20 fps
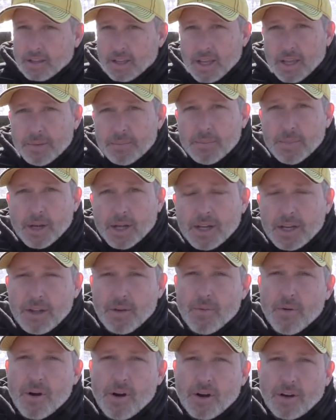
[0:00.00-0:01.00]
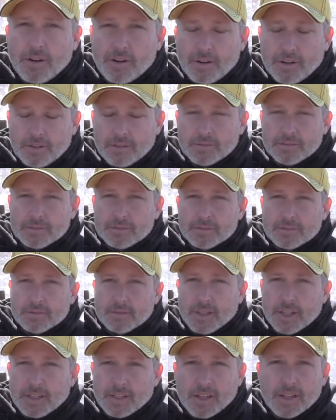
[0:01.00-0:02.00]
In muddy water,
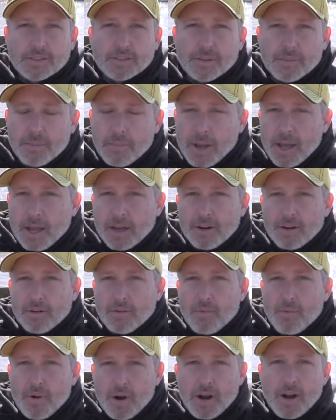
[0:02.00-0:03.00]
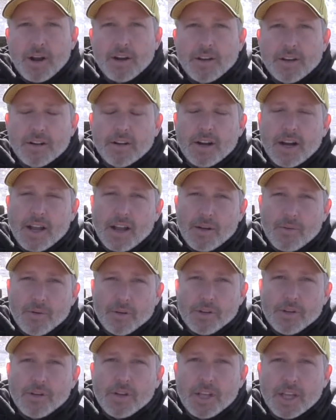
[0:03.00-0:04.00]
it doesn't matter where you're at.
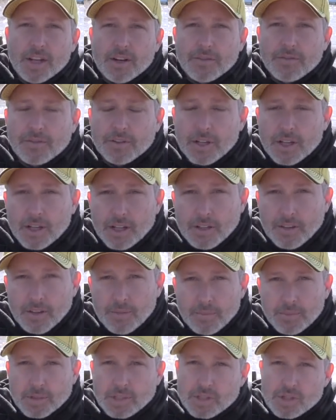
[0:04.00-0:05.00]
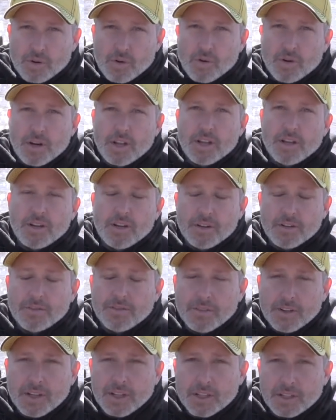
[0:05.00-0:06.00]
When you get a flood, the majority of your
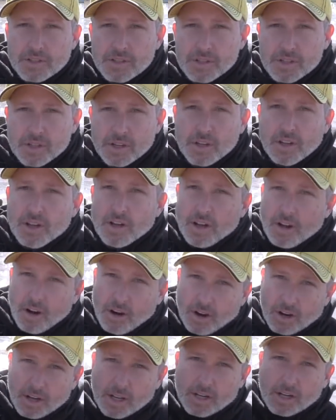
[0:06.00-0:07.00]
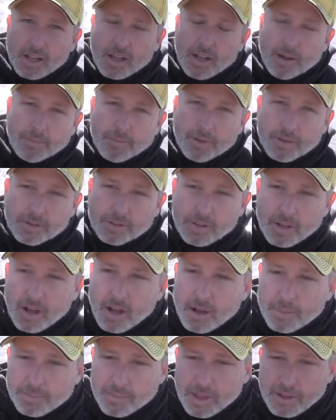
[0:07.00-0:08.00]
fish are going to come to the
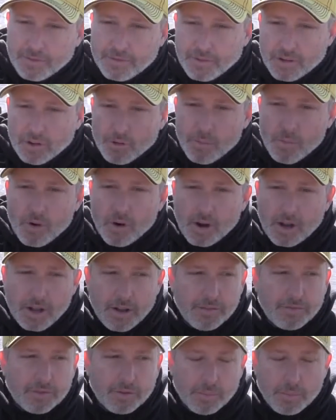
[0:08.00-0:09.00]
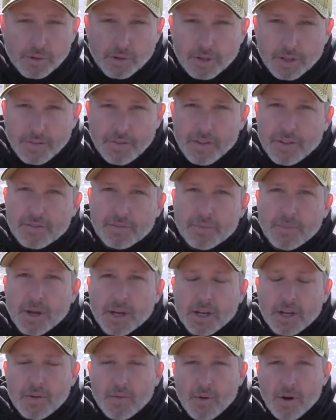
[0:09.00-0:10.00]
top. They feel more comfortable in this
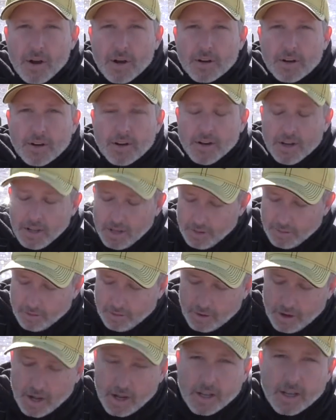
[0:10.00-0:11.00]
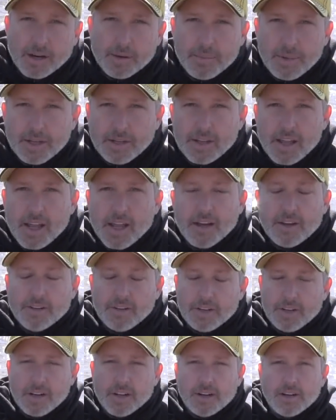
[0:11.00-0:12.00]
muddy water. They're not going to be
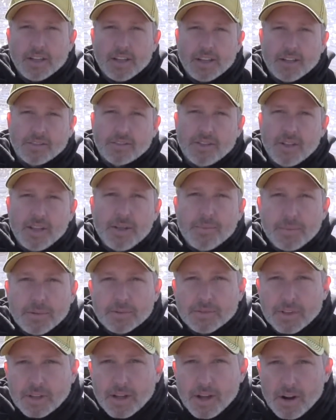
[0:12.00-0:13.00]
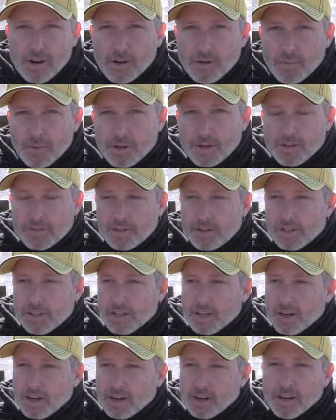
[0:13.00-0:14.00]
down nearly as deep as they are when it's
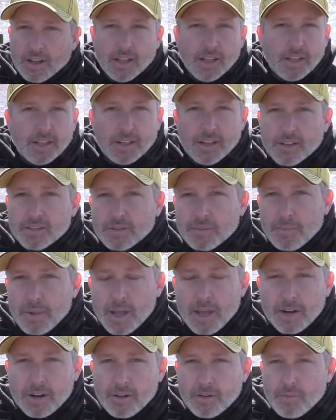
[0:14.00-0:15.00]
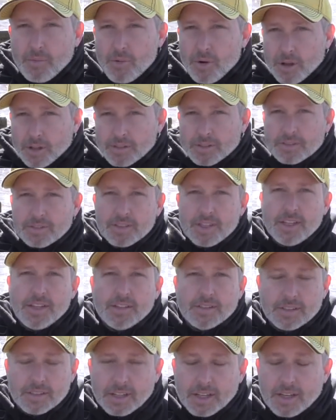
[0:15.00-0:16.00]
clear. Doesn't matter what
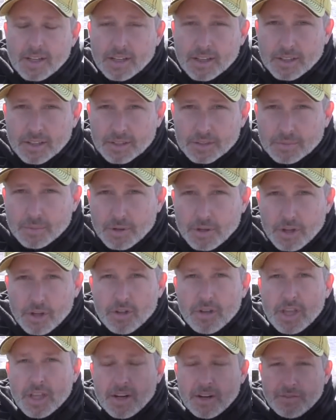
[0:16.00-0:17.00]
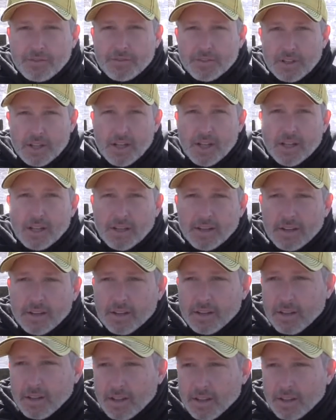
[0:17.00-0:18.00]
season it is, when you get a flood,
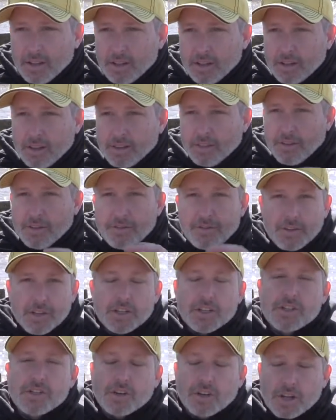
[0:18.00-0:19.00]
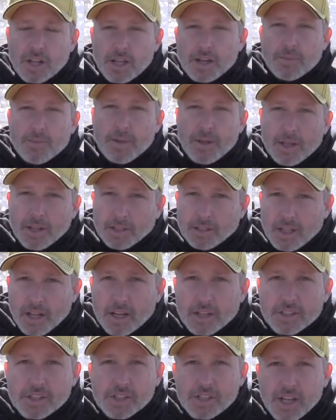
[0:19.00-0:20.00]
the fish are going to be a
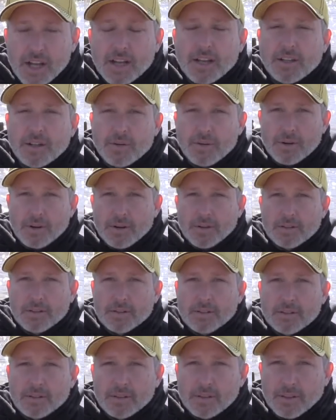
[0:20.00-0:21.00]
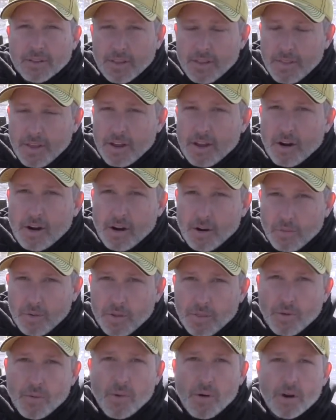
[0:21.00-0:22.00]
lot shallower than they are
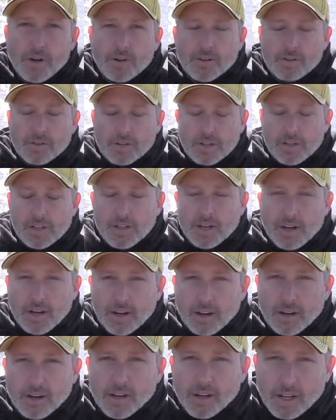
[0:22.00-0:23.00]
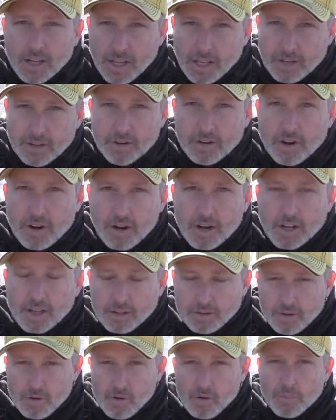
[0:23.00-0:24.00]
when the water's clear and during
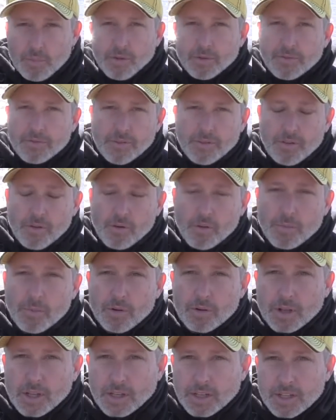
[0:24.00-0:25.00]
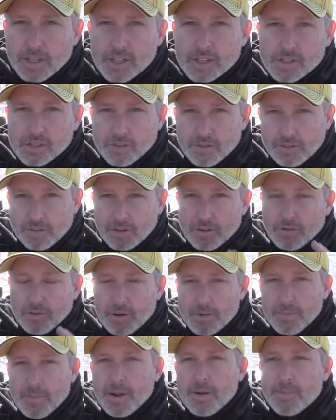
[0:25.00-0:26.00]
a normal normal conditions. So
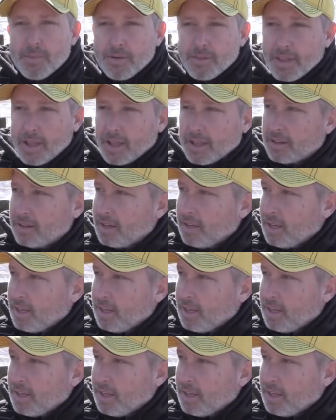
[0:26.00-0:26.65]
remember that.